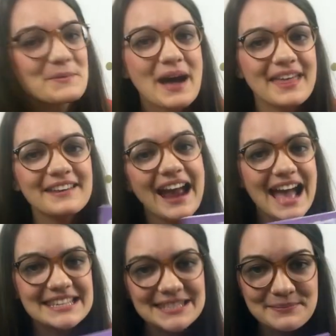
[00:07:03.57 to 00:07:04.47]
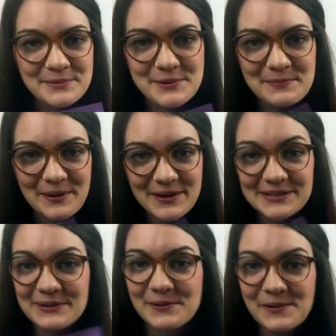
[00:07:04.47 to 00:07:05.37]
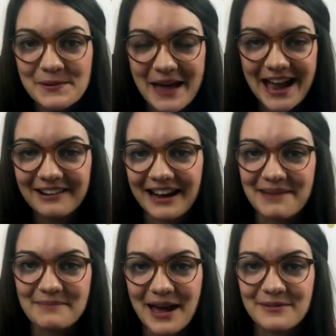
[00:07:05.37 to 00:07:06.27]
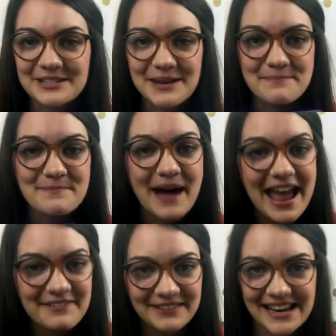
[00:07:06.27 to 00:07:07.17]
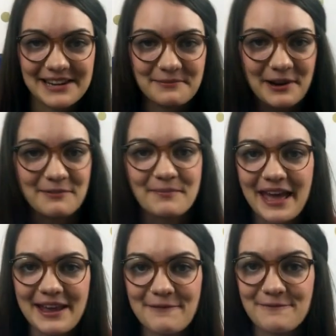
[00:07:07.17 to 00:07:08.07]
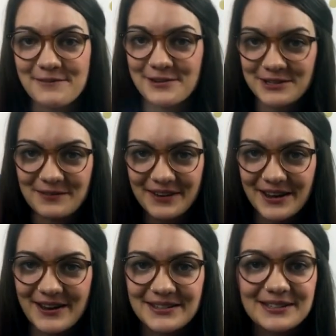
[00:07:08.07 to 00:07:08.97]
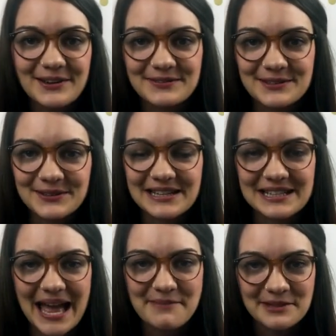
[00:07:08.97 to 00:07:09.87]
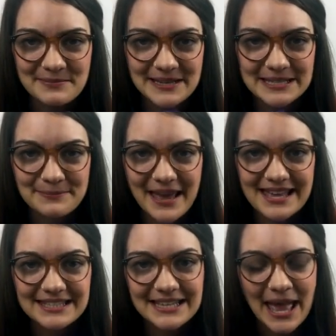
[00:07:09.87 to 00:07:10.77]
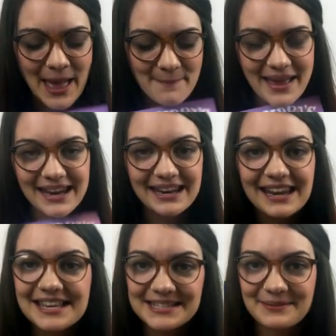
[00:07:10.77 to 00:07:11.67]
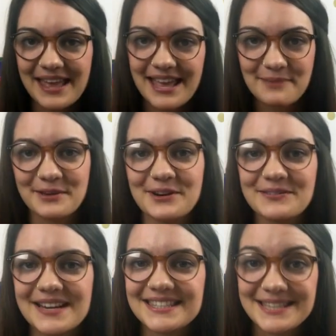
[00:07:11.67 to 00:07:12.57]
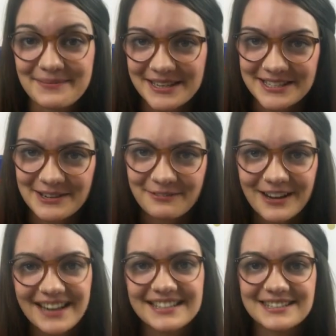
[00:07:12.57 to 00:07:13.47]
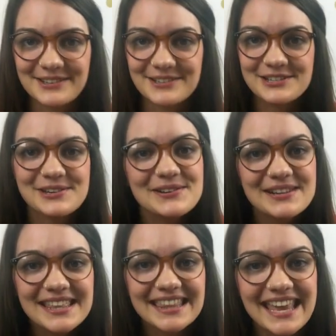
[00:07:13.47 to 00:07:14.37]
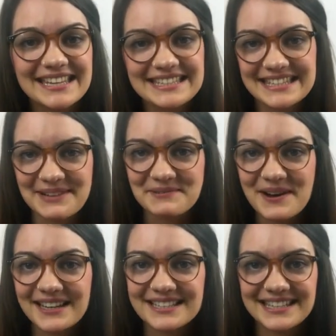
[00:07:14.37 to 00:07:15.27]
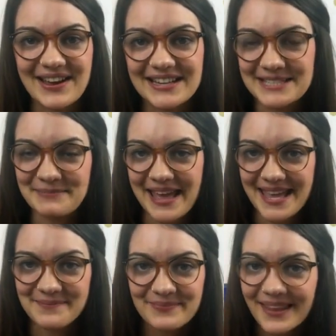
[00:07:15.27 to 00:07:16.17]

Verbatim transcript: Well, there are some more books all about Grandpa which I might read in one of my future videos of Storytime with Miss Best. But next week I'm going to read something different, so tune in then to see what it's going to be.